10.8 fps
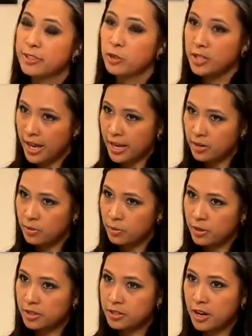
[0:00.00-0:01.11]
So today
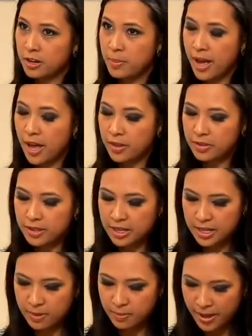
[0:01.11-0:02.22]
we're going to talk about
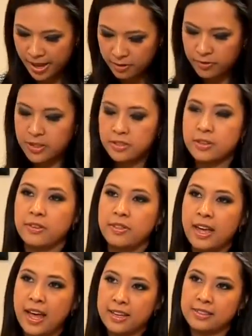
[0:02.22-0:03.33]
the benefits of
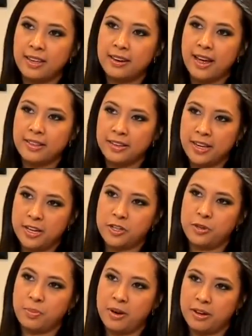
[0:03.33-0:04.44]
the asset
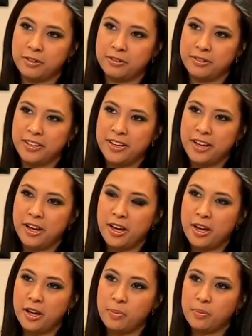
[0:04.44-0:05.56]
allocation model.
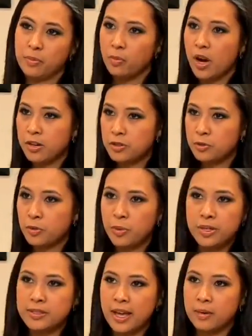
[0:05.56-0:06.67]
Um, walk us through
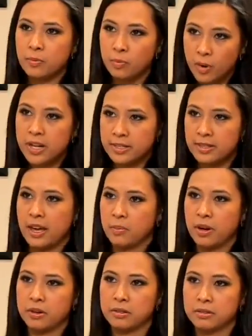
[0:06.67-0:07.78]
what is that? What is that
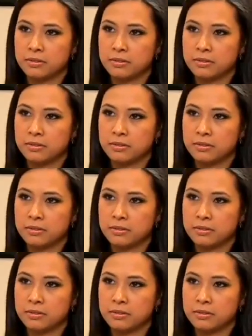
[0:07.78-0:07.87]
model?